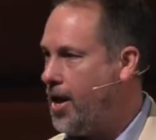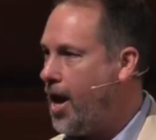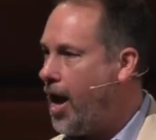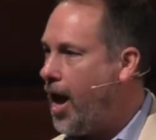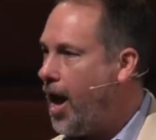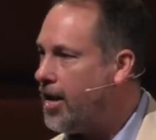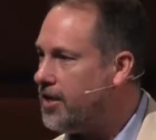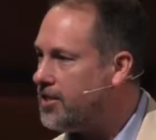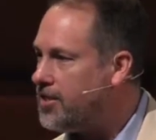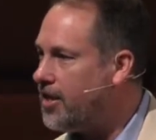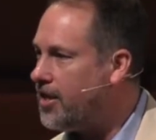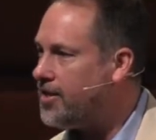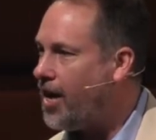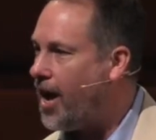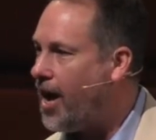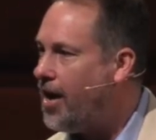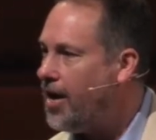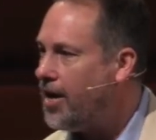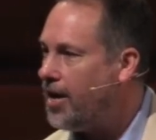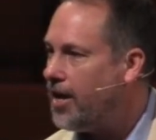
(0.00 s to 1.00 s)
And he says,
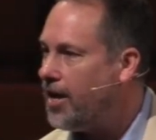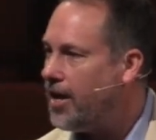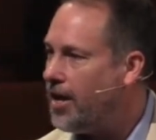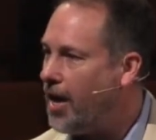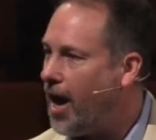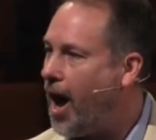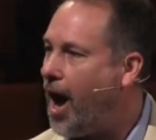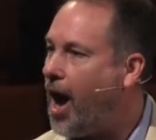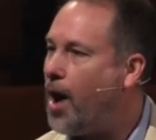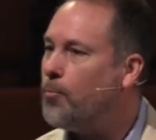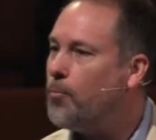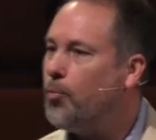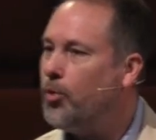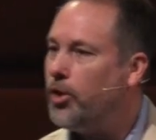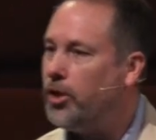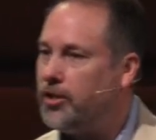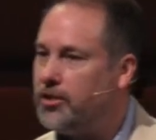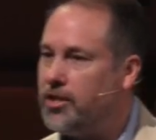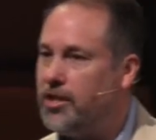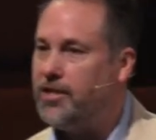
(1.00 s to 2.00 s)
I'm
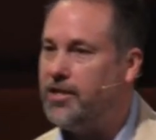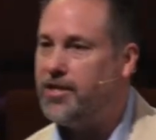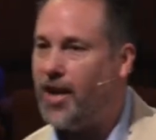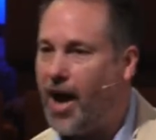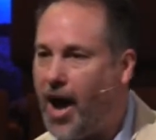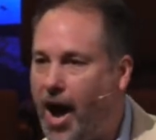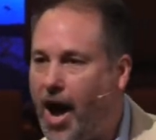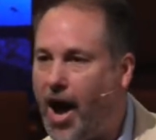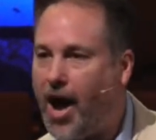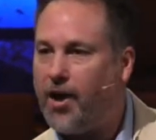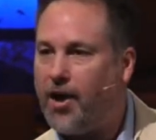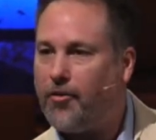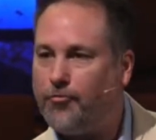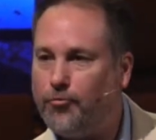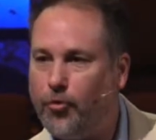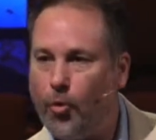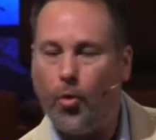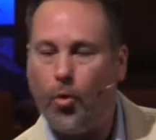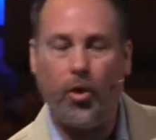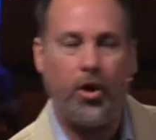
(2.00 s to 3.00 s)
willing to die
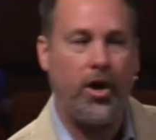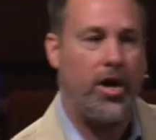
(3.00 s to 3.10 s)
for